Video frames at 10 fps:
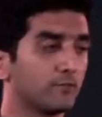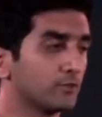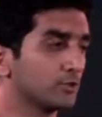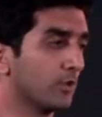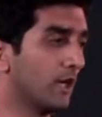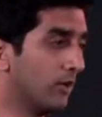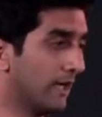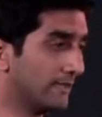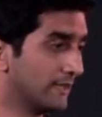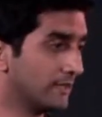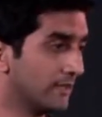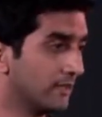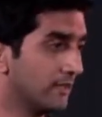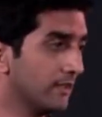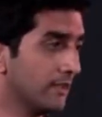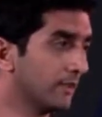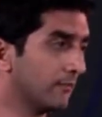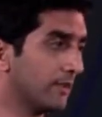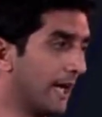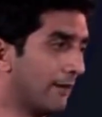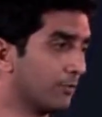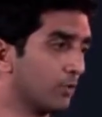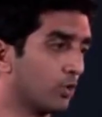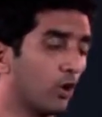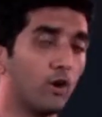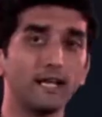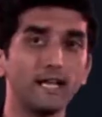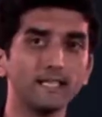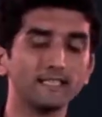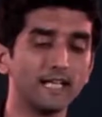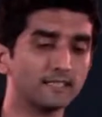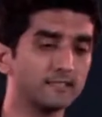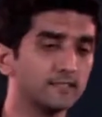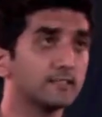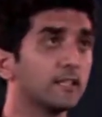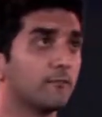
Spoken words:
So now, as I said earlier, we have to draw an x-axis,